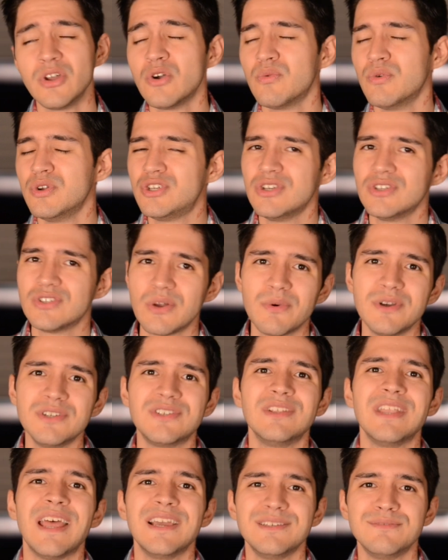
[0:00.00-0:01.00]
which is always a
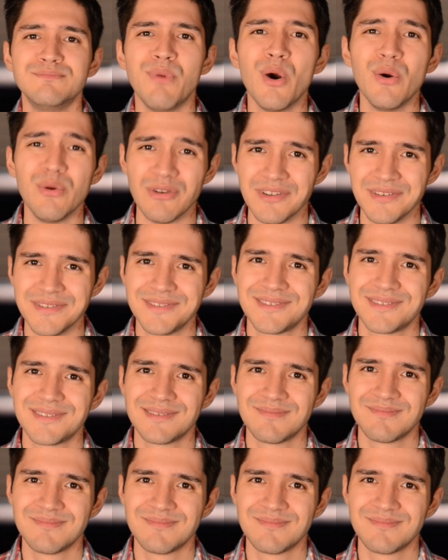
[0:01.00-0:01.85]
nice bonus.